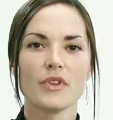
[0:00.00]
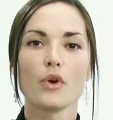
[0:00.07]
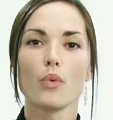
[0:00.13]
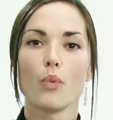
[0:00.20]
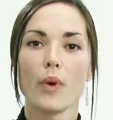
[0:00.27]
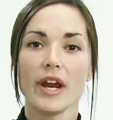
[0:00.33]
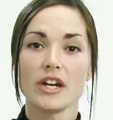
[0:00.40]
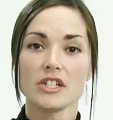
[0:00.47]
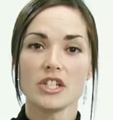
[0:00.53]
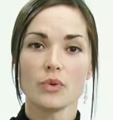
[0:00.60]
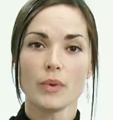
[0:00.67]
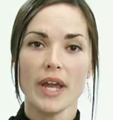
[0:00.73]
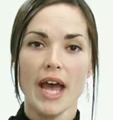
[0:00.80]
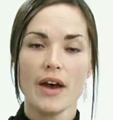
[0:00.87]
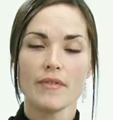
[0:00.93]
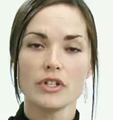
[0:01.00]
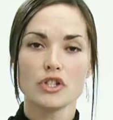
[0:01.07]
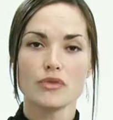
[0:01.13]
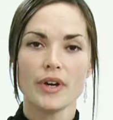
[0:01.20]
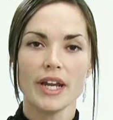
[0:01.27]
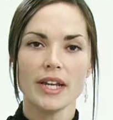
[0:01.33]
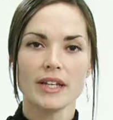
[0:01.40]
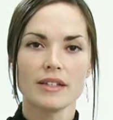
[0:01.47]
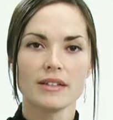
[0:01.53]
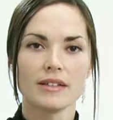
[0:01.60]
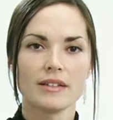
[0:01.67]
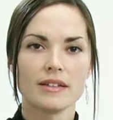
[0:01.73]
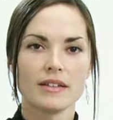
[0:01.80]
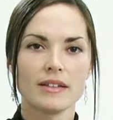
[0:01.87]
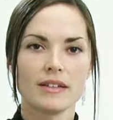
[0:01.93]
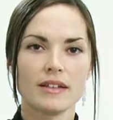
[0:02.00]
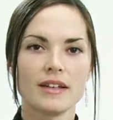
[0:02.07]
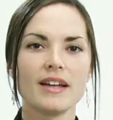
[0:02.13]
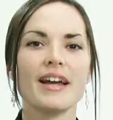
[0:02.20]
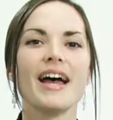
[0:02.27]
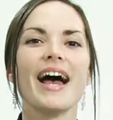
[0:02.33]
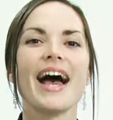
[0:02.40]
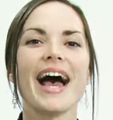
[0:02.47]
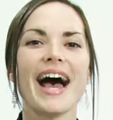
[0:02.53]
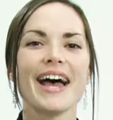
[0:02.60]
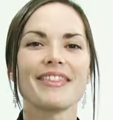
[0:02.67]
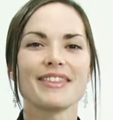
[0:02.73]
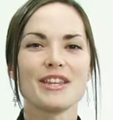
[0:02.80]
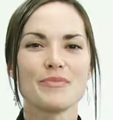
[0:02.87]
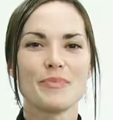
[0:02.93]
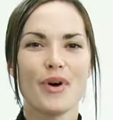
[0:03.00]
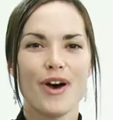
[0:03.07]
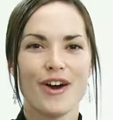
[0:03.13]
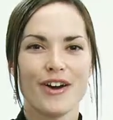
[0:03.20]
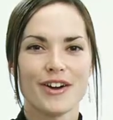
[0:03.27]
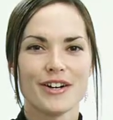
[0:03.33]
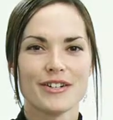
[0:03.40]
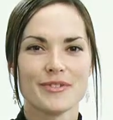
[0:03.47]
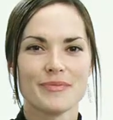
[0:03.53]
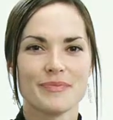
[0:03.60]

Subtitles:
Where did we have a drink? At the bar.